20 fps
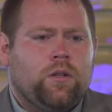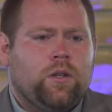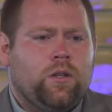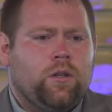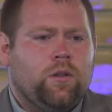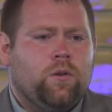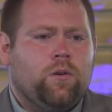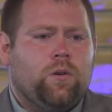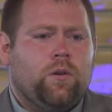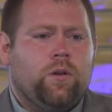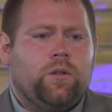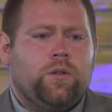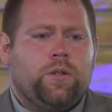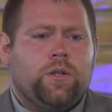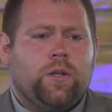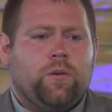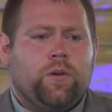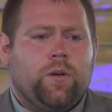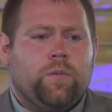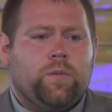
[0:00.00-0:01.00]
the Lord
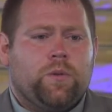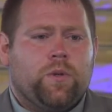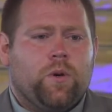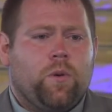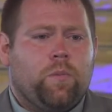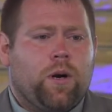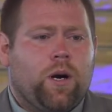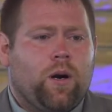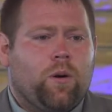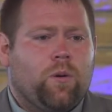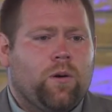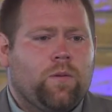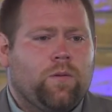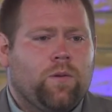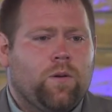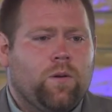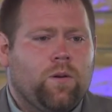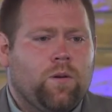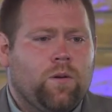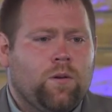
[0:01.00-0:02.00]
showed up so powerful.